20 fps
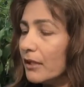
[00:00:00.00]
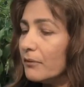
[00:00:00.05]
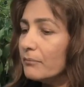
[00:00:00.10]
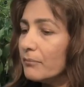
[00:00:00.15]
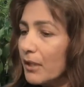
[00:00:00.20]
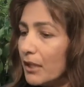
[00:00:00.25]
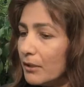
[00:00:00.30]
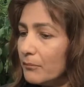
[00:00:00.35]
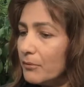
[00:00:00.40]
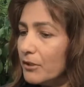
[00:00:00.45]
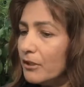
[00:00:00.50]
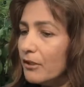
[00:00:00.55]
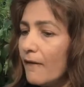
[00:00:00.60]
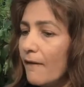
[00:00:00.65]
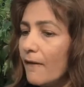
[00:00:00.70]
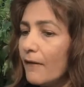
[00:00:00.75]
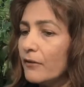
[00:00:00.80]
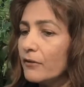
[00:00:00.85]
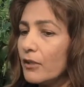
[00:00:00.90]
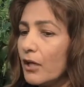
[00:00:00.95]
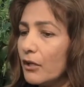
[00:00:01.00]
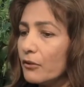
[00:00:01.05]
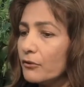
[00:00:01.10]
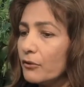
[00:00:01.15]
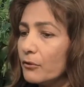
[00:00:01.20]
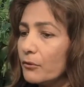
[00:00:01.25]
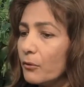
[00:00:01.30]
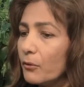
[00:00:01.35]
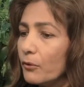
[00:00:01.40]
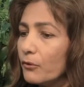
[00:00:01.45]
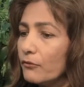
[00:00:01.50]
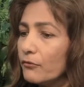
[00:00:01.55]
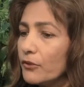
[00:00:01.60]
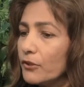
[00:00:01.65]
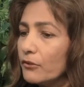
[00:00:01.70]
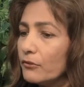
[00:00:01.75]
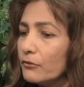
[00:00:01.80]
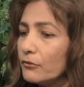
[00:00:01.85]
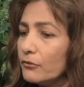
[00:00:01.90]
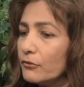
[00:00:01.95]
And maybe down the road
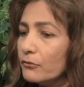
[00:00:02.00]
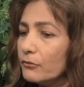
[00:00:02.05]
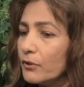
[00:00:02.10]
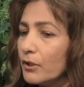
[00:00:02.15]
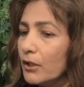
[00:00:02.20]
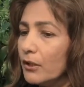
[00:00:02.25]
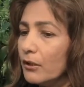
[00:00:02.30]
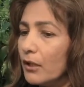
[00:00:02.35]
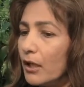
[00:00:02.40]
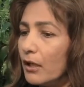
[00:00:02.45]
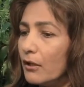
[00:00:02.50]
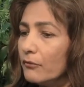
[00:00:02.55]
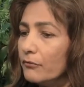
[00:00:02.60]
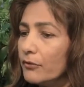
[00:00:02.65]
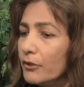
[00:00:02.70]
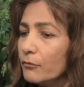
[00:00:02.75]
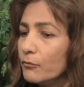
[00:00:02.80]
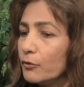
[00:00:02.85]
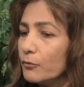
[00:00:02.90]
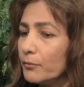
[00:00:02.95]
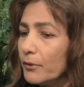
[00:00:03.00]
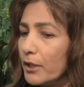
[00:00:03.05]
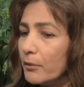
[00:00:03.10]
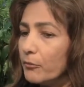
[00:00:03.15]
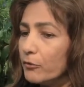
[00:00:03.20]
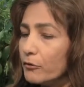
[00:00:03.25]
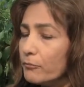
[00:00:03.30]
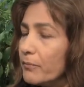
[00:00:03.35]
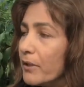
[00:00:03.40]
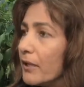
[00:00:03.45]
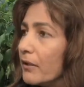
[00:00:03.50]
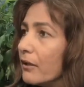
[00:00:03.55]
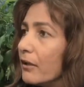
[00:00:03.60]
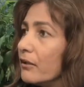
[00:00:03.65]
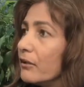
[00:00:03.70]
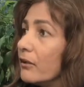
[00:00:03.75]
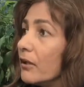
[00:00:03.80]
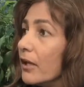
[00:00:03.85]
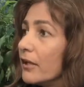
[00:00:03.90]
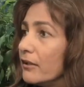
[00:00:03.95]
we would be able to better
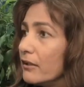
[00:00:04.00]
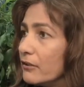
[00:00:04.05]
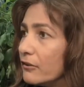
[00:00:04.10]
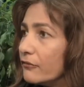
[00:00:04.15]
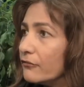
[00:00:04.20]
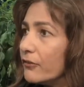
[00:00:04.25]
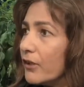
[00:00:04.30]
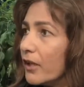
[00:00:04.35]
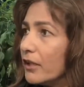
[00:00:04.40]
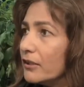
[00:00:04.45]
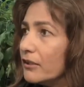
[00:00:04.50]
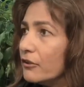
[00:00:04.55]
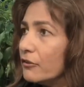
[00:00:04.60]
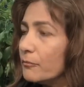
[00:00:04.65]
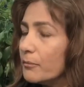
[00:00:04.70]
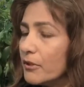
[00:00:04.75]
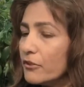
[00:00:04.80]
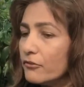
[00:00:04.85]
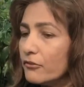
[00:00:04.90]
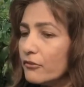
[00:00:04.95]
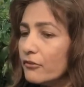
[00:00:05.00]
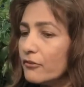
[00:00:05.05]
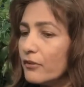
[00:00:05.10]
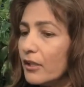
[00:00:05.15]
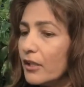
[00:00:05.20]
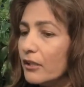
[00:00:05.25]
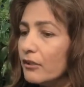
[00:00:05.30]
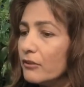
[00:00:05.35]
identify these patients